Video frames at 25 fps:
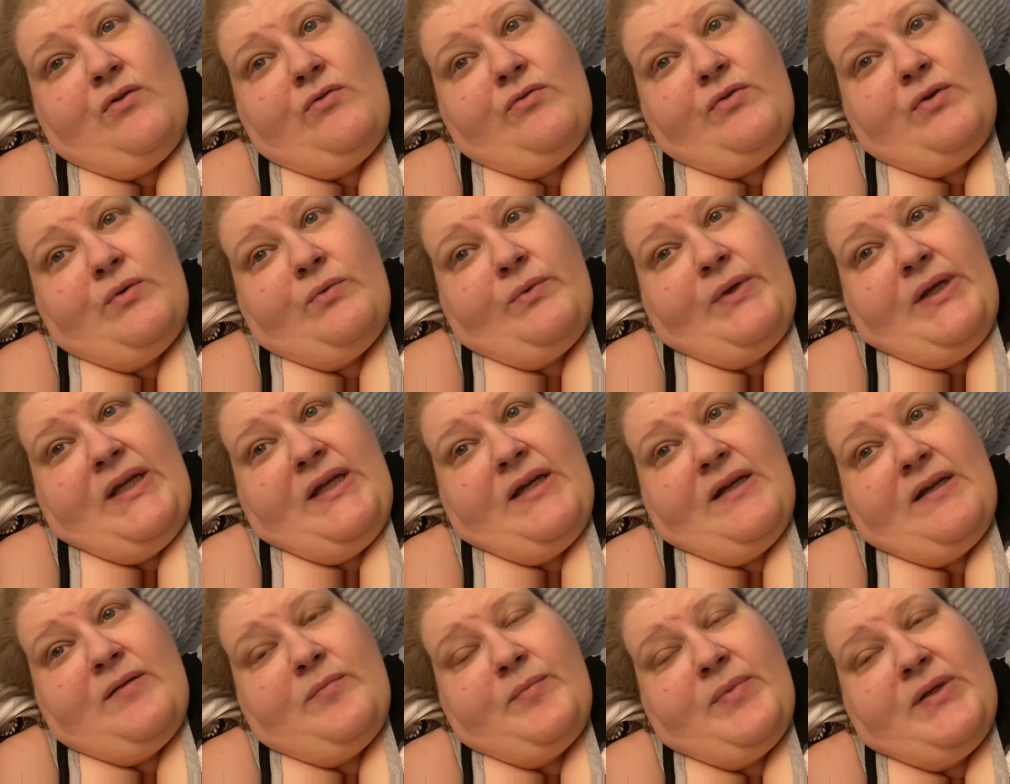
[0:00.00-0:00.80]
over the
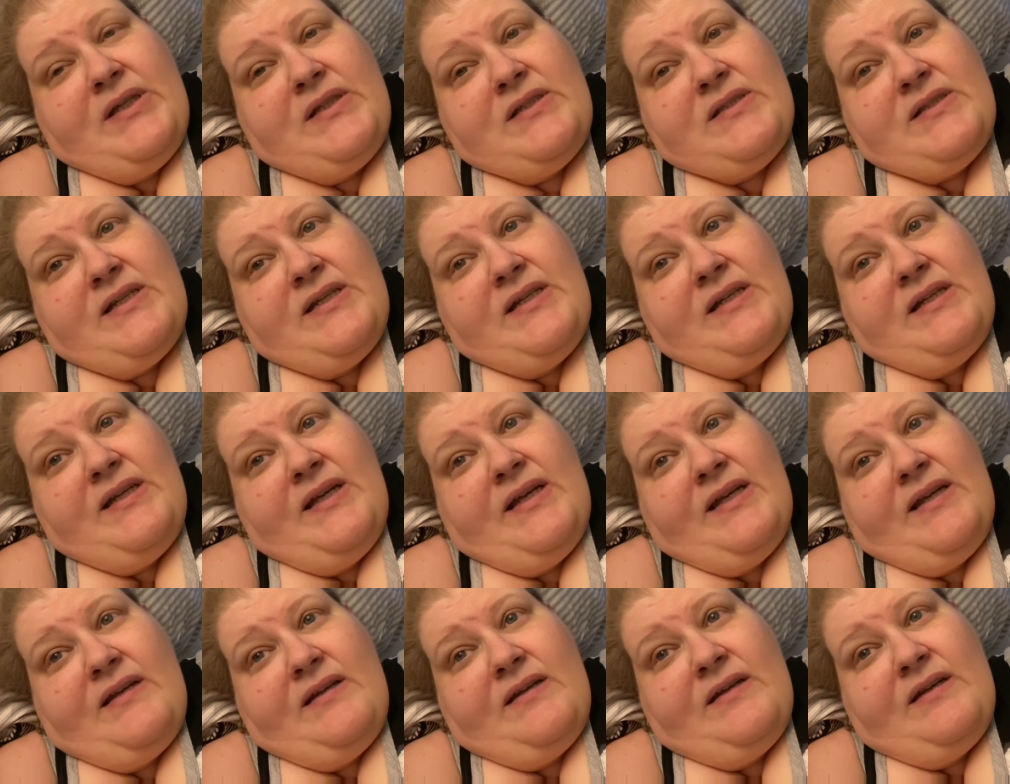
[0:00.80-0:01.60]
weekend because I didn't
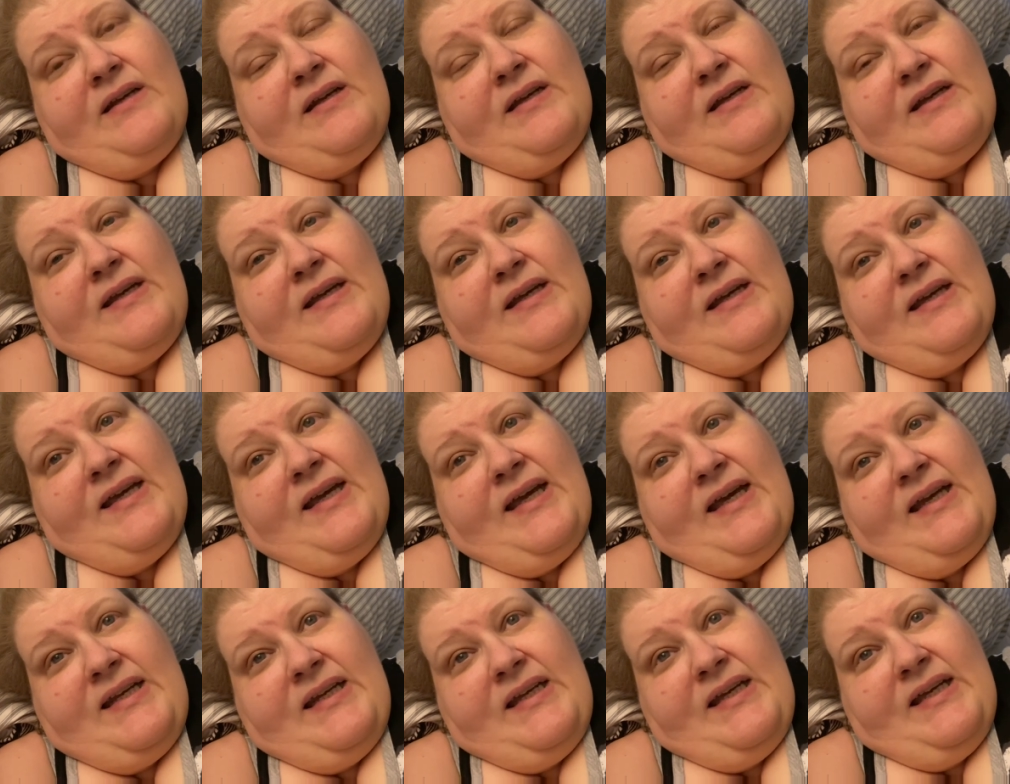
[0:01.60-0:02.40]
get
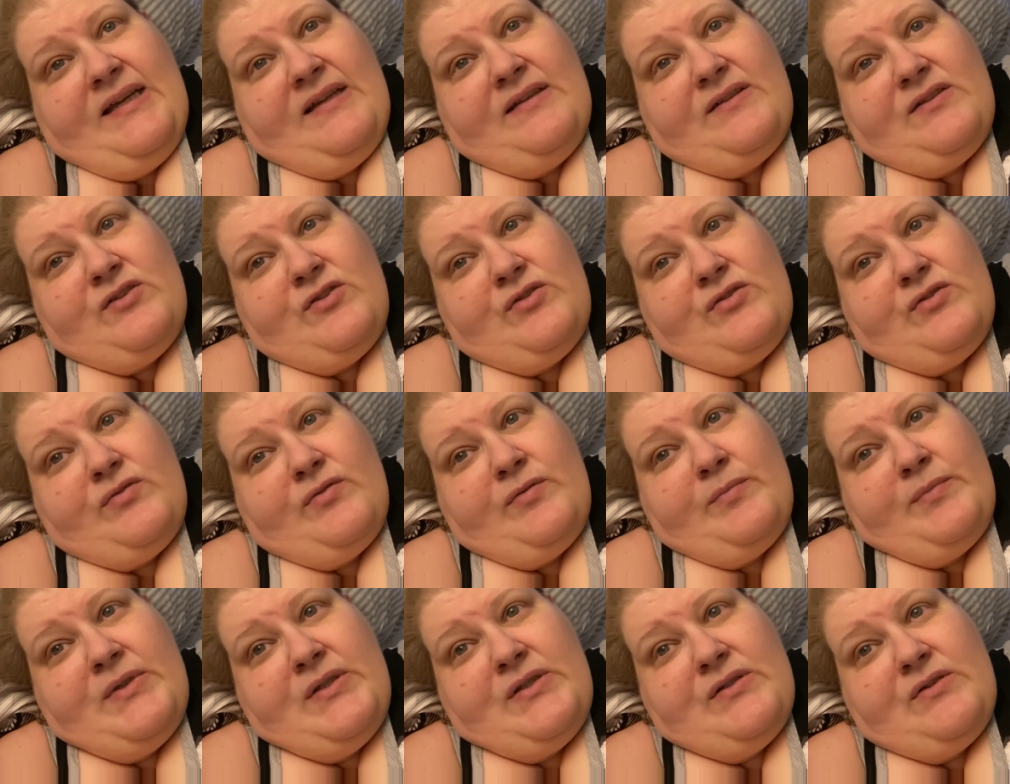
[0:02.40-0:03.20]
any answers
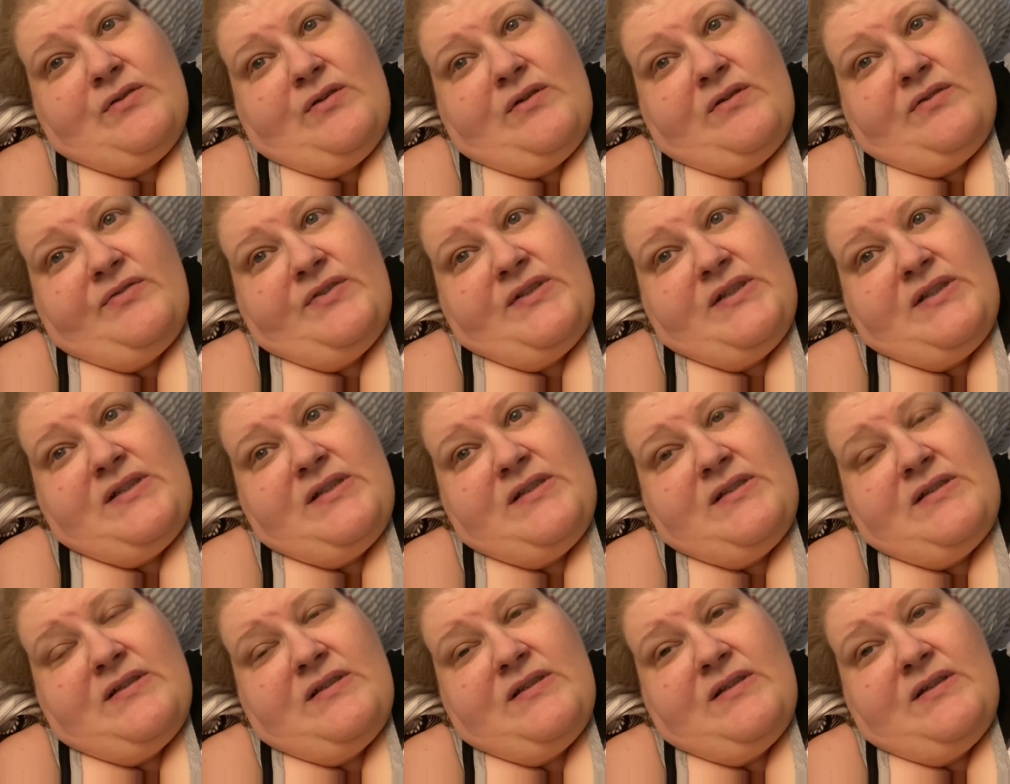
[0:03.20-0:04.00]
from his
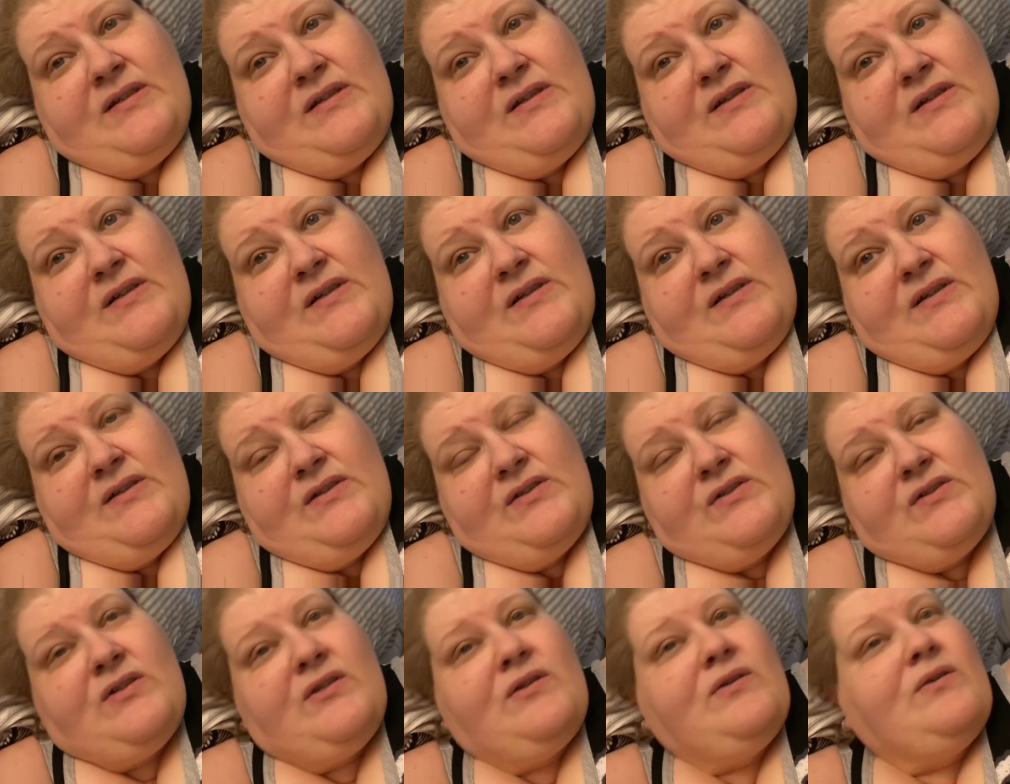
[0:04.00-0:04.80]
office.
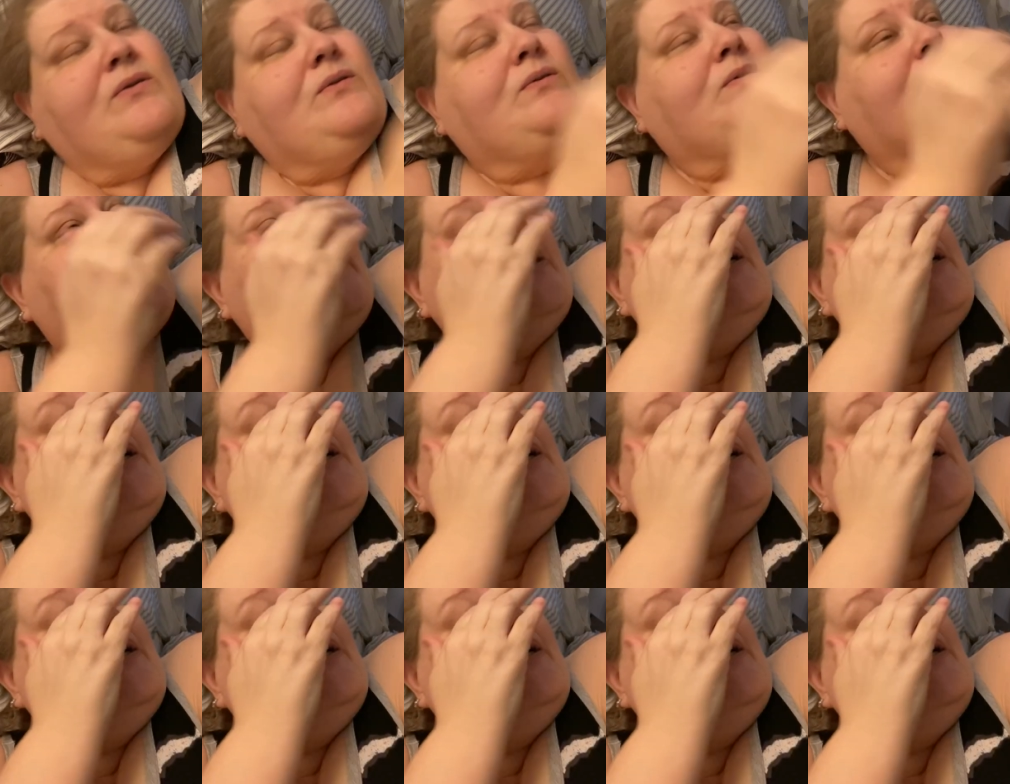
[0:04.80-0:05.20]
So I